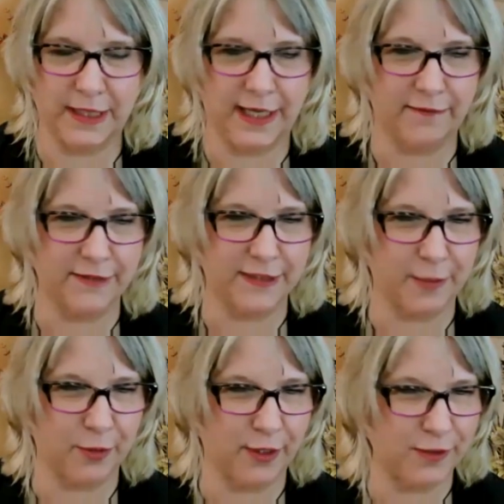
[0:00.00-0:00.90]
to kind of
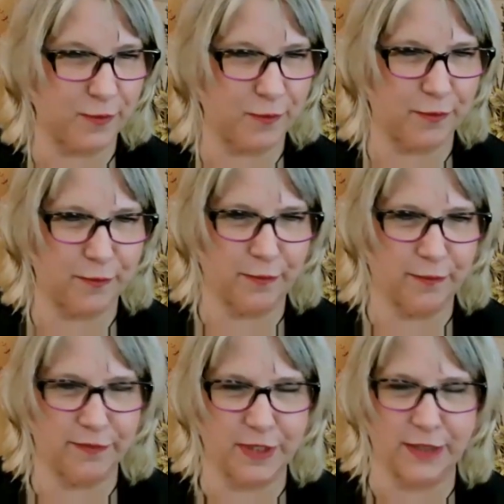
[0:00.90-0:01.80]
summarize what
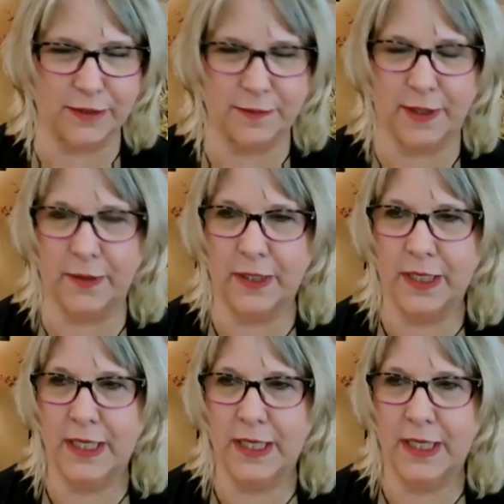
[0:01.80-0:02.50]
we've talked about